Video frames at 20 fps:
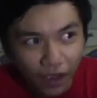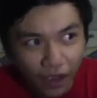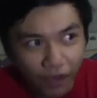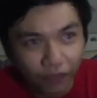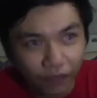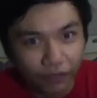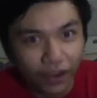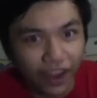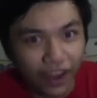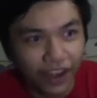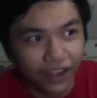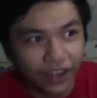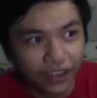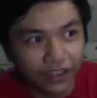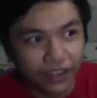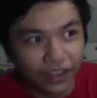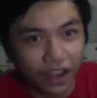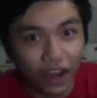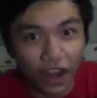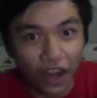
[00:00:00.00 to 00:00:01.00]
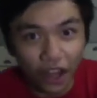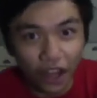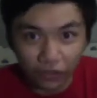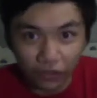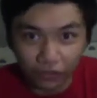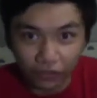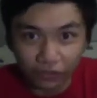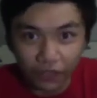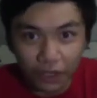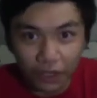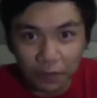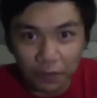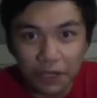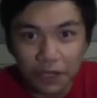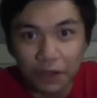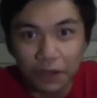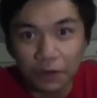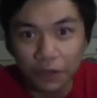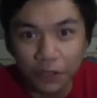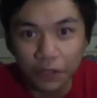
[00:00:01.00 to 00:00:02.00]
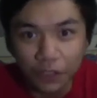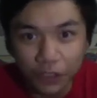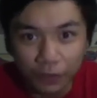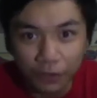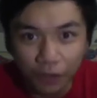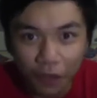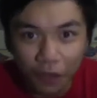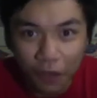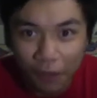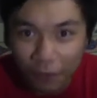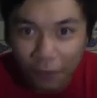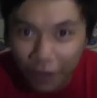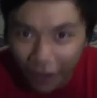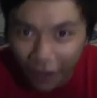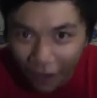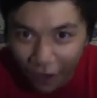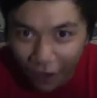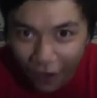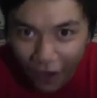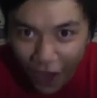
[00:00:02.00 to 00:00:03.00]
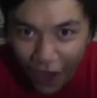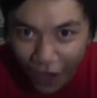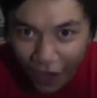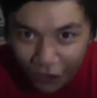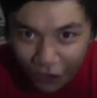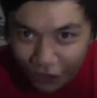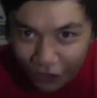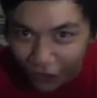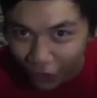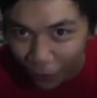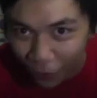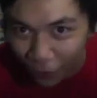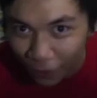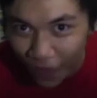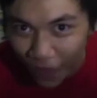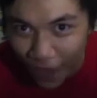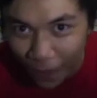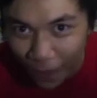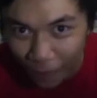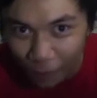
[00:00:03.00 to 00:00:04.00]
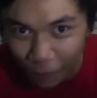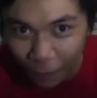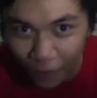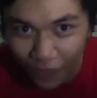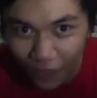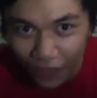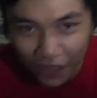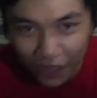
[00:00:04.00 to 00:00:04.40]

find a lot of Filipino YouTubers we could actually collab with.